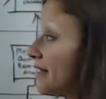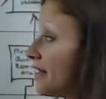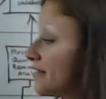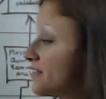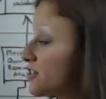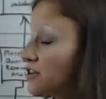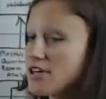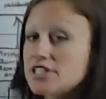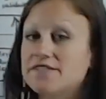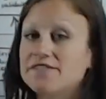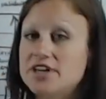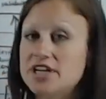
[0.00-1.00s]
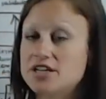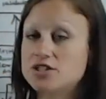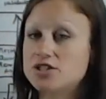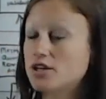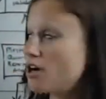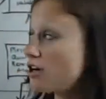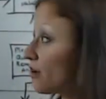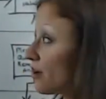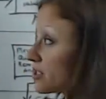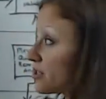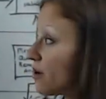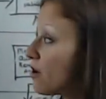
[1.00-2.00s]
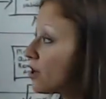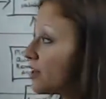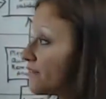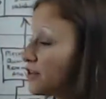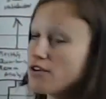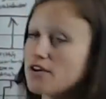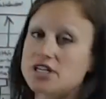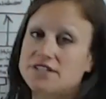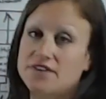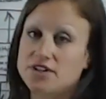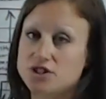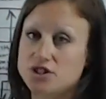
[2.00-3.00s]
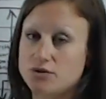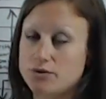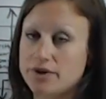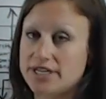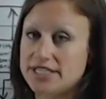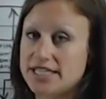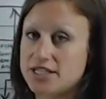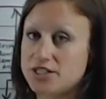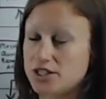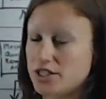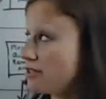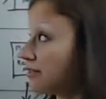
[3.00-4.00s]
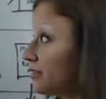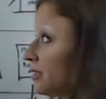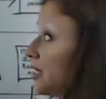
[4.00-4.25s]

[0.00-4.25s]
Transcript: start to finish, across all of your cross-functional organization